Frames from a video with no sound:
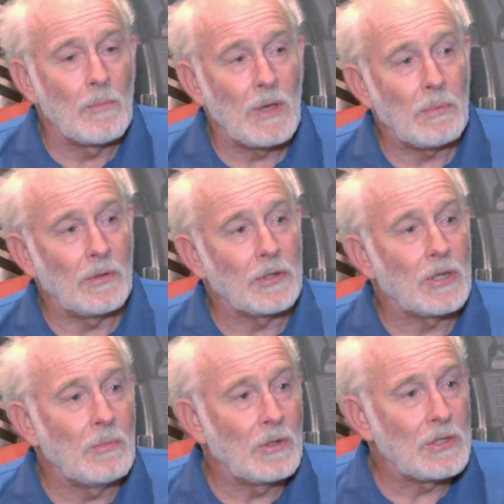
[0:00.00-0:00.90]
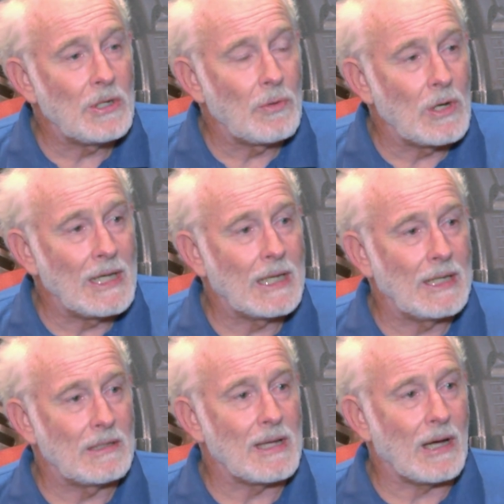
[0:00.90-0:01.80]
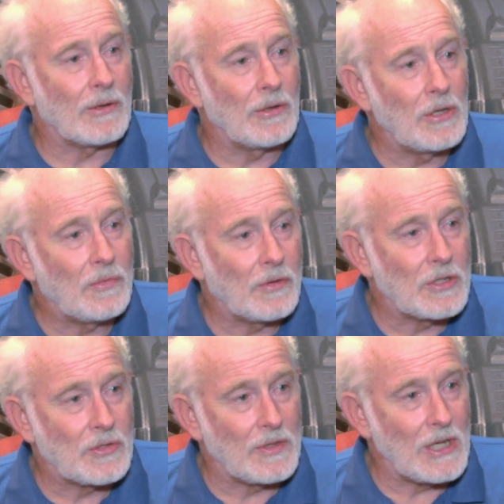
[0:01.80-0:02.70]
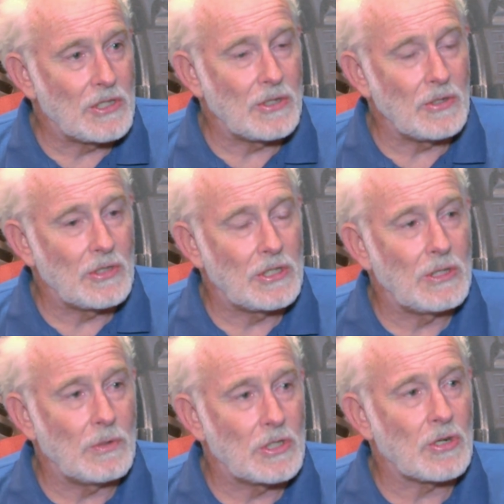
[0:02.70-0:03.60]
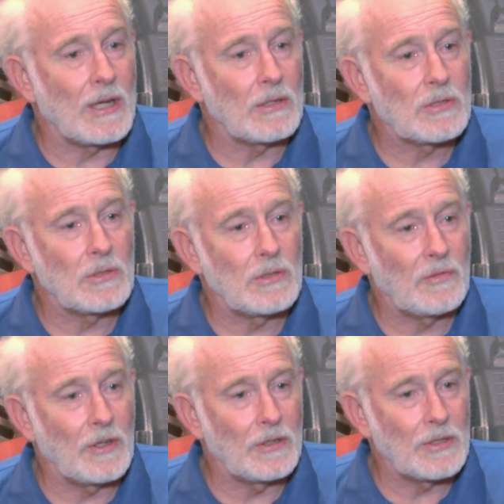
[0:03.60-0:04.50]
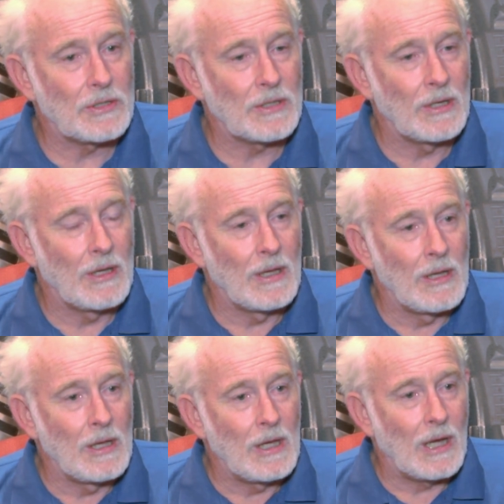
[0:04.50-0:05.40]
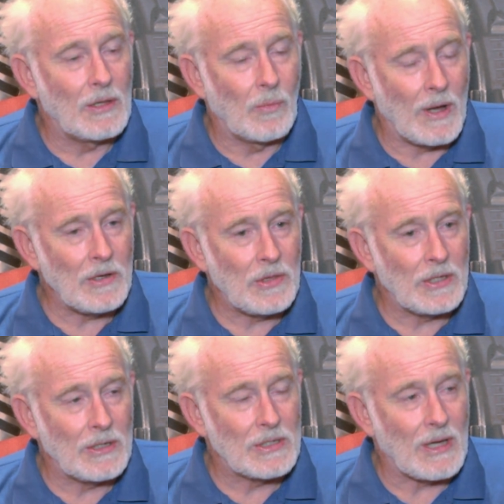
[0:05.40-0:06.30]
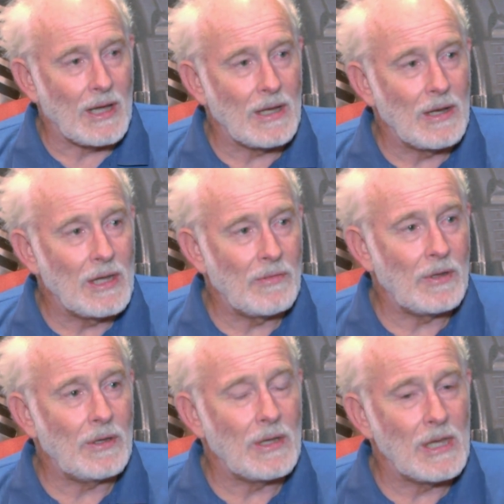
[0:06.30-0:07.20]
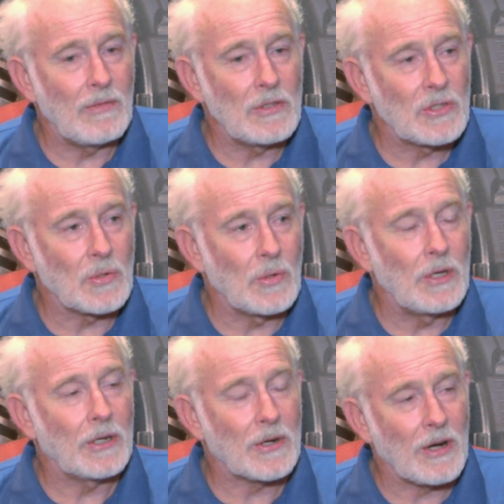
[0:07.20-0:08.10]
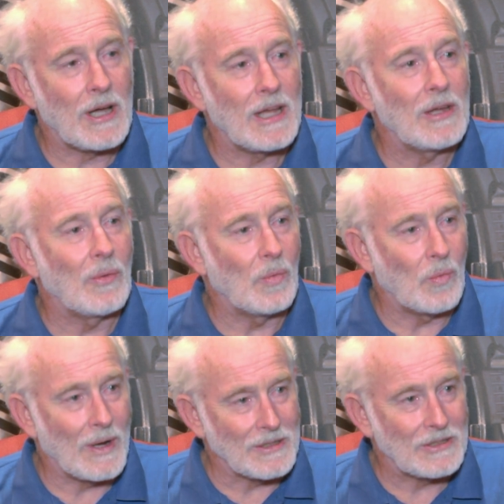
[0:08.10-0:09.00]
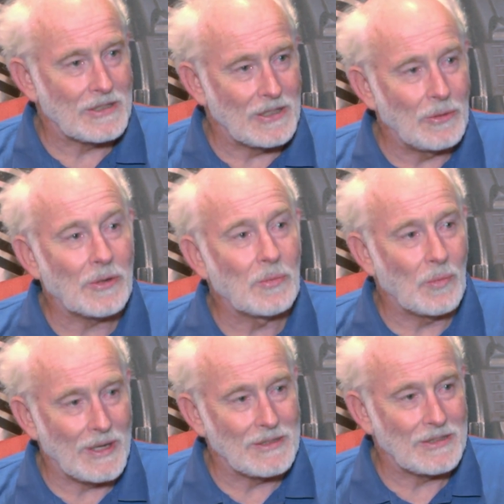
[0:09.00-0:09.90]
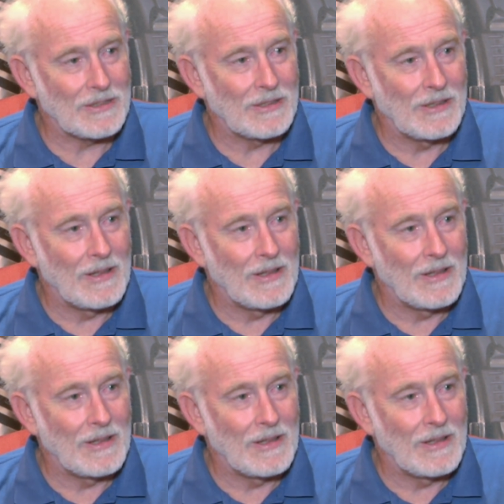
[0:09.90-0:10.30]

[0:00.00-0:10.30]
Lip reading: people in the community were really getting down on her for the issues that she was trying to focus. And the one thing is, I never, ever saw her cry once, not once.